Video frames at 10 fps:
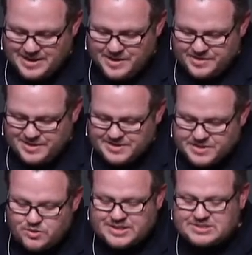There is
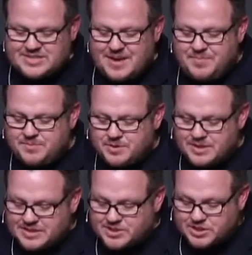no acceptable
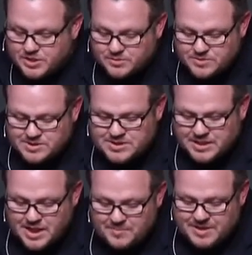excuse to
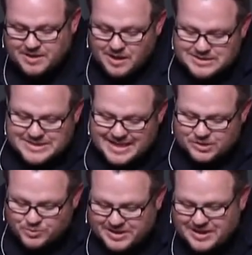come in contact
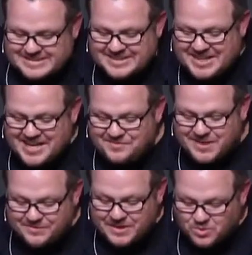with God's life
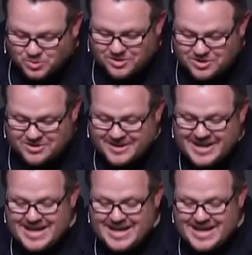giving word